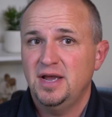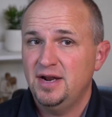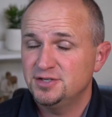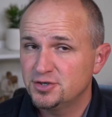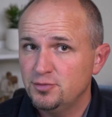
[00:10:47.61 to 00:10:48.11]

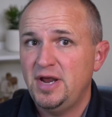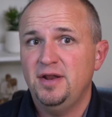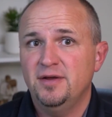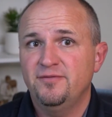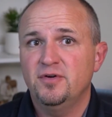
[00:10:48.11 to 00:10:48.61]
and it's
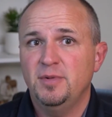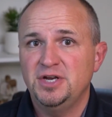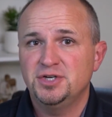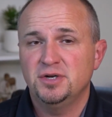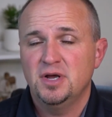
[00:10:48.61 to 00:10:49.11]
great
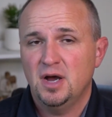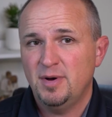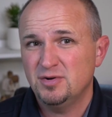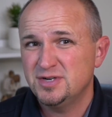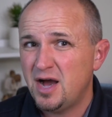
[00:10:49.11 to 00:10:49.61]
information about